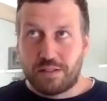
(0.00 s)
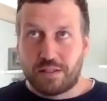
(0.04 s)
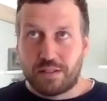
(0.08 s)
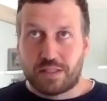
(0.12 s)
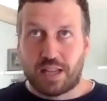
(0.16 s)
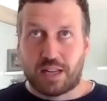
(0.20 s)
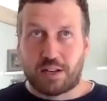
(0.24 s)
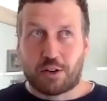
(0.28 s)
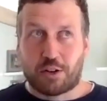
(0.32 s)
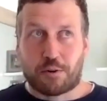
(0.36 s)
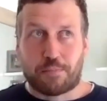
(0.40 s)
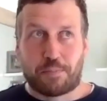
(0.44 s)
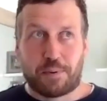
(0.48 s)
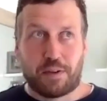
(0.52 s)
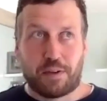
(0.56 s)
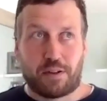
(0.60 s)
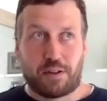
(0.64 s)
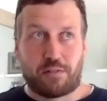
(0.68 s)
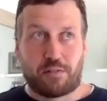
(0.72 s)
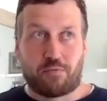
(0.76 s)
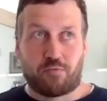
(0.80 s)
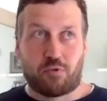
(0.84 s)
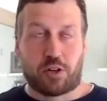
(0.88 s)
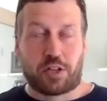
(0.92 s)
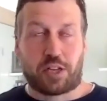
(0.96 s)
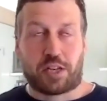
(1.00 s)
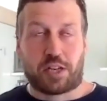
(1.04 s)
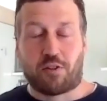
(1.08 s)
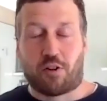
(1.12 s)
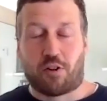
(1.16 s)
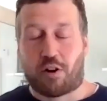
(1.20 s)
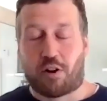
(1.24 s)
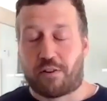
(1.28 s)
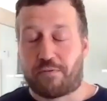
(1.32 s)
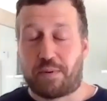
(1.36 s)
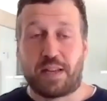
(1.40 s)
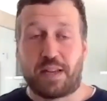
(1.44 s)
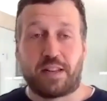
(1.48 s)
running an
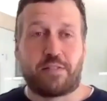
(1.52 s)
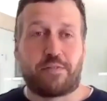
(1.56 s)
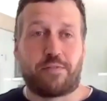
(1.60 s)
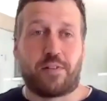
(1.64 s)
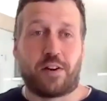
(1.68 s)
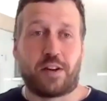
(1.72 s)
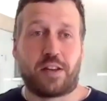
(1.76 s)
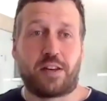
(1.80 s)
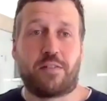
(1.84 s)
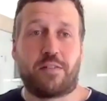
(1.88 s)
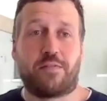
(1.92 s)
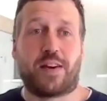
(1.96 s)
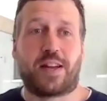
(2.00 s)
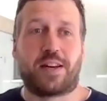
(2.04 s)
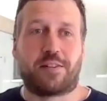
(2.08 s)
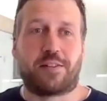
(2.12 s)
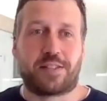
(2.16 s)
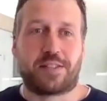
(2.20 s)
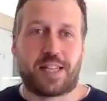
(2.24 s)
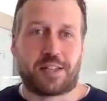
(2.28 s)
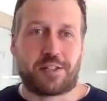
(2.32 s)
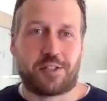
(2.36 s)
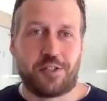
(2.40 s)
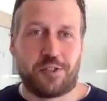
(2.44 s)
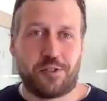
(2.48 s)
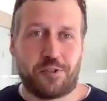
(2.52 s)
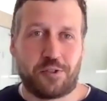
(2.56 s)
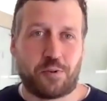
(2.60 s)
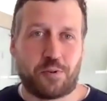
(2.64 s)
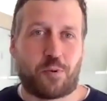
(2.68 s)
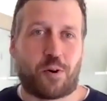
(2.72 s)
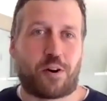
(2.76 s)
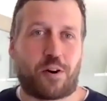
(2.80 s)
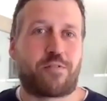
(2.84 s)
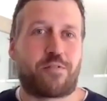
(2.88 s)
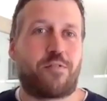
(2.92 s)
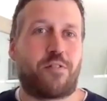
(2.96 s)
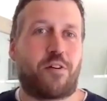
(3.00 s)
RFP to find the vendors to actually do the
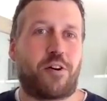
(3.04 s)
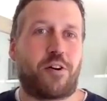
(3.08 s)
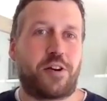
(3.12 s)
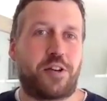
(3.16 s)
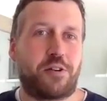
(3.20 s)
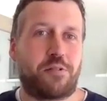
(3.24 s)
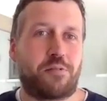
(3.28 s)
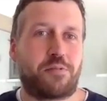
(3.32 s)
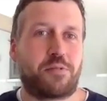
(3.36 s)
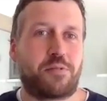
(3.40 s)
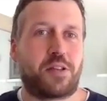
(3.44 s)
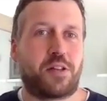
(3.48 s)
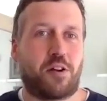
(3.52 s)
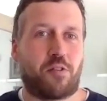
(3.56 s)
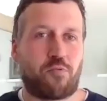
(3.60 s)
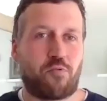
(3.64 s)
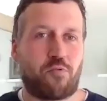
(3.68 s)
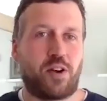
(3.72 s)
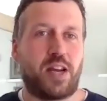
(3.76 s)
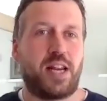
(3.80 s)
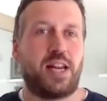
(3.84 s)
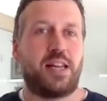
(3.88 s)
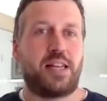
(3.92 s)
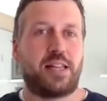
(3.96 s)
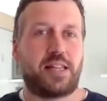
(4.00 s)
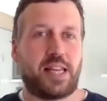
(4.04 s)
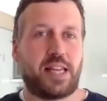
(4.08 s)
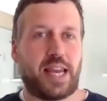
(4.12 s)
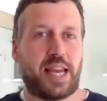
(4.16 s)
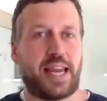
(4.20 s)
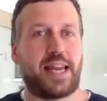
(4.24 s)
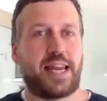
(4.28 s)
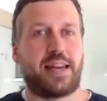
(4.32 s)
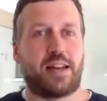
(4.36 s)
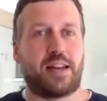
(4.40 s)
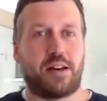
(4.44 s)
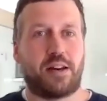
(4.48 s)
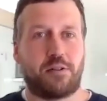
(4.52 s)
work for you. Really
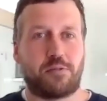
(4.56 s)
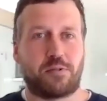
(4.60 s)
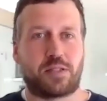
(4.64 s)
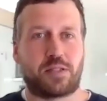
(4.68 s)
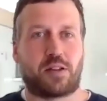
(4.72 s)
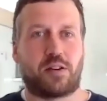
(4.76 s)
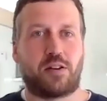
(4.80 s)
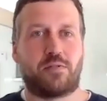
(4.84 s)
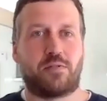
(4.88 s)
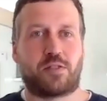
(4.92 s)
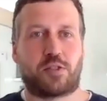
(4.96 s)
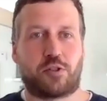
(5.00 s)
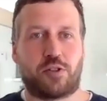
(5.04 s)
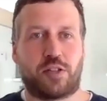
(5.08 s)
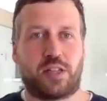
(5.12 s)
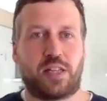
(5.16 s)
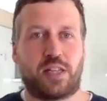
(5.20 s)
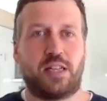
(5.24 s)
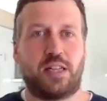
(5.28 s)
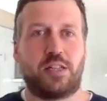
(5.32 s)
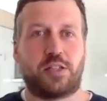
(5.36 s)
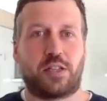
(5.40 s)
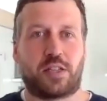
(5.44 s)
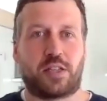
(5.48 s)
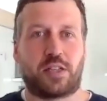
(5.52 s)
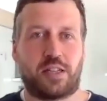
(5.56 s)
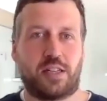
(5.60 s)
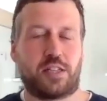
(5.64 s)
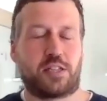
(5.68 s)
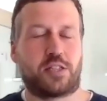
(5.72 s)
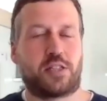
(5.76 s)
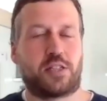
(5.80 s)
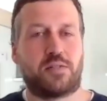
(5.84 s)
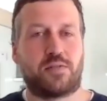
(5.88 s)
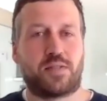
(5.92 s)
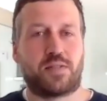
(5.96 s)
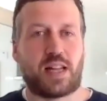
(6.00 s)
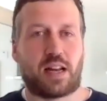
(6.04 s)
the in-house kind of strategic
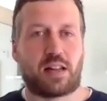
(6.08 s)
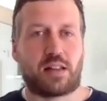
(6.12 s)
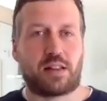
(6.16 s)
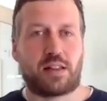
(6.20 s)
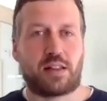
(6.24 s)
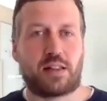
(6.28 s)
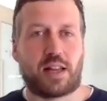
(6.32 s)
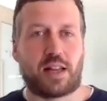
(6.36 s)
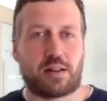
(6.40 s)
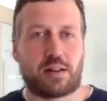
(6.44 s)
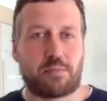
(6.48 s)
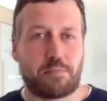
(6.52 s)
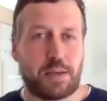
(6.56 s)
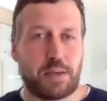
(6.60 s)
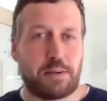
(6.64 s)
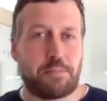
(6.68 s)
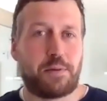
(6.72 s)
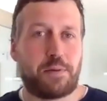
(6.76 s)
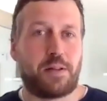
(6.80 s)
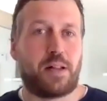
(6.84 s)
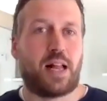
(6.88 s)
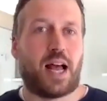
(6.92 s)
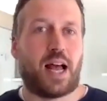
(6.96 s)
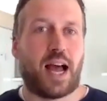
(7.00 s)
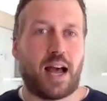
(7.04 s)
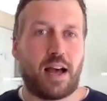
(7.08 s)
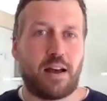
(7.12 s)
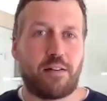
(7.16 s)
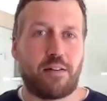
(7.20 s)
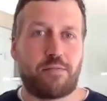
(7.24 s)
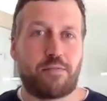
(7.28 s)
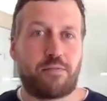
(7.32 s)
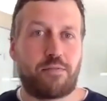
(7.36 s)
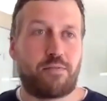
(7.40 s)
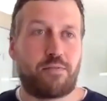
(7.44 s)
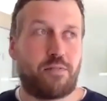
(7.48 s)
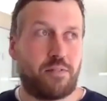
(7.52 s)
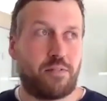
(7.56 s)
initiatives that people have
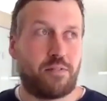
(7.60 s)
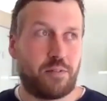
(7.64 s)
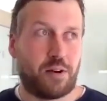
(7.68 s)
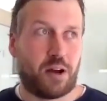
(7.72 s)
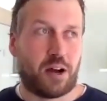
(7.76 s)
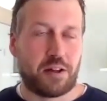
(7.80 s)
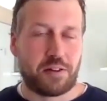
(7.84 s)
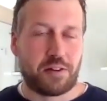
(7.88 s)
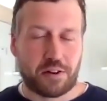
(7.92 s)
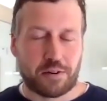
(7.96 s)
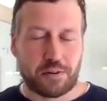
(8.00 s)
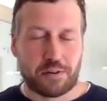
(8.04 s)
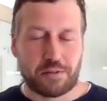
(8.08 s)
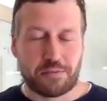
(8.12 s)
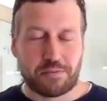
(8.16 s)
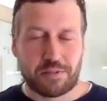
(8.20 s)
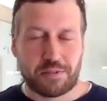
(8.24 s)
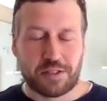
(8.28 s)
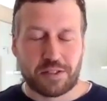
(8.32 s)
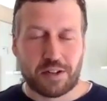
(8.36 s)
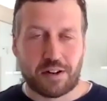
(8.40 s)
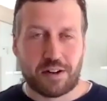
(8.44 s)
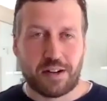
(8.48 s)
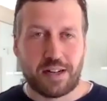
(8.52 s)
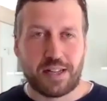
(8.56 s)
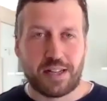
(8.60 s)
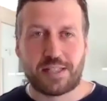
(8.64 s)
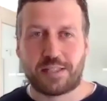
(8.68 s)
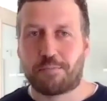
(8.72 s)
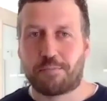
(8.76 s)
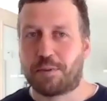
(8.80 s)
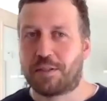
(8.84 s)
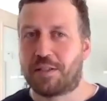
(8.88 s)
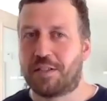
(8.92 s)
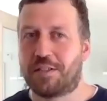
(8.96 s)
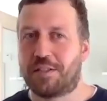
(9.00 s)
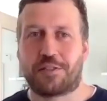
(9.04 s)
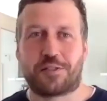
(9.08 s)
on their list,
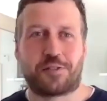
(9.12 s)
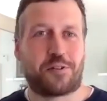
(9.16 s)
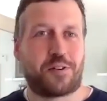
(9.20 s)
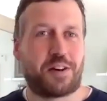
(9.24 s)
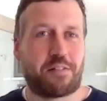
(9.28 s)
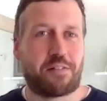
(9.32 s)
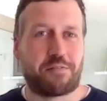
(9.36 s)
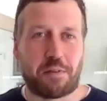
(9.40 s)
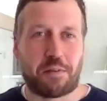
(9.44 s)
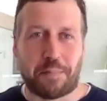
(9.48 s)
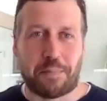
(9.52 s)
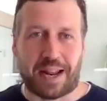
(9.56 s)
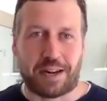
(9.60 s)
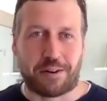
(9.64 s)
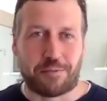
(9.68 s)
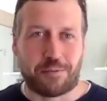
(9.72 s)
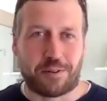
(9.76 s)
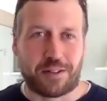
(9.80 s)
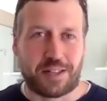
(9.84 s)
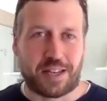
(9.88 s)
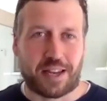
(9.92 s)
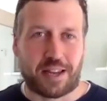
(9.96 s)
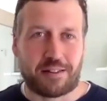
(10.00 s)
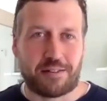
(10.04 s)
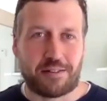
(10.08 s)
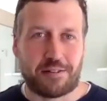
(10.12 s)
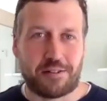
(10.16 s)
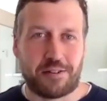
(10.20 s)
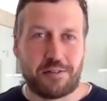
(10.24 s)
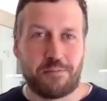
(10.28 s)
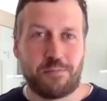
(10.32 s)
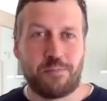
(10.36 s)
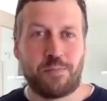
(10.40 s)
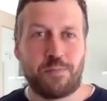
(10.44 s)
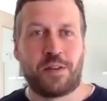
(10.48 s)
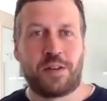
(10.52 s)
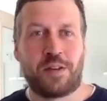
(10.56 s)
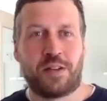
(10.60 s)
but they just don't have the bandwidth to get done.
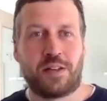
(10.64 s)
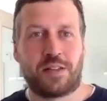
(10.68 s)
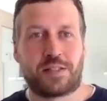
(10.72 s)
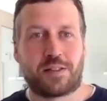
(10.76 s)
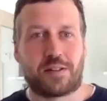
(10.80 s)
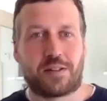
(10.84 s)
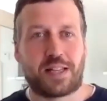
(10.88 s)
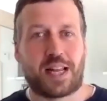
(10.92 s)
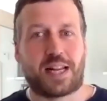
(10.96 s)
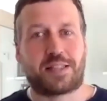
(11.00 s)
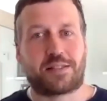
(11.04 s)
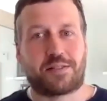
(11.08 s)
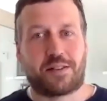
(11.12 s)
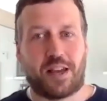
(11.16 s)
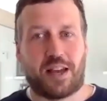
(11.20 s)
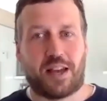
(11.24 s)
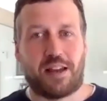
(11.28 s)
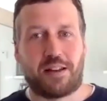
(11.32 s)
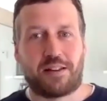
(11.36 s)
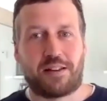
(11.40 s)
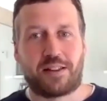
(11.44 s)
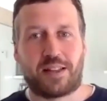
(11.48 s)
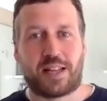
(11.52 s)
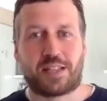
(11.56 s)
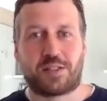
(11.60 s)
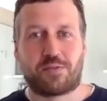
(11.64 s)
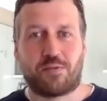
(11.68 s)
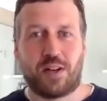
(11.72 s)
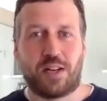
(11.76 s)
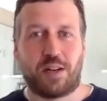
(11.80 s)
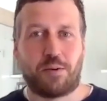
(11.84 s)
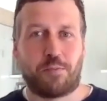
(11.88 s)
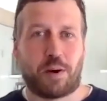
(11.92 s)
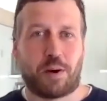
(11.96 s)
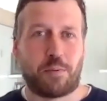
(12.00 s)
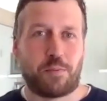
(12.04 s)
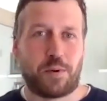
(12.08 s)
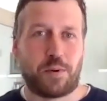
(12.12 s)
So that's
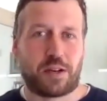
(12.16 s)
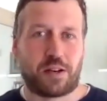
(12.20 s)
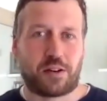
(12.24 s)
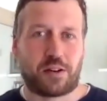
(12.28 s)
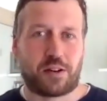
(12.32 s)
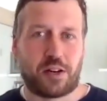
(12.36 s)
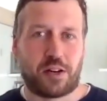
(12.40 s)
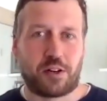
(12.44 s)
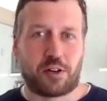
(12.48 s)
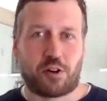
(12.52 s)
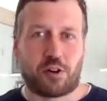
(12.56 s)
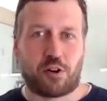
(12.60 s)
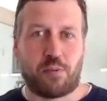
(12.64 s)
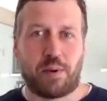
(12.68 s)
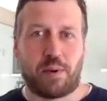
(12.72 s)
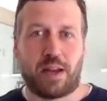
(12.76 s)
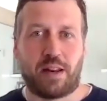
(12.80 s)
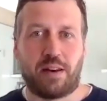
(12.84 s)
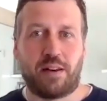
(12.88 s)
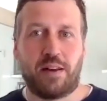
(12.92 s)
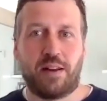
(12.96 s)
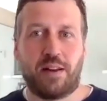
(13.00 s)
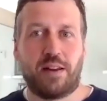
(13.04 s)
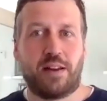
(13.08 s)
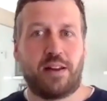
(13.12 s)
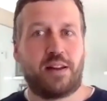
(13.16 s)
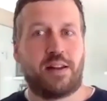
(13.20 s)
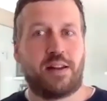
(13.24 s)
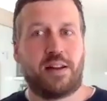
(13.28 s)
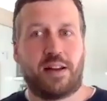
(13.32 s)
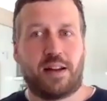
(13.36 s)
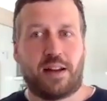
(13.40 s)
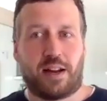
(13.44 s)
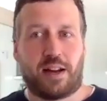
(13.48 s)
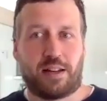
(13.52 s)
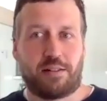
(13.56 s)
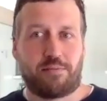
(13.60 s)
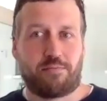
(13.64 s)
really where we can kind of come in
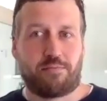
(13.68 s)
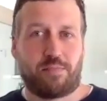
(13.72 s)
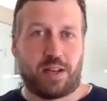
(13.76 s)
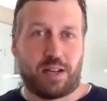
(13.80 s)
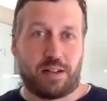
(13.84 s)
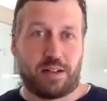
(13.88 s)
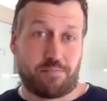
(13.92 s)
and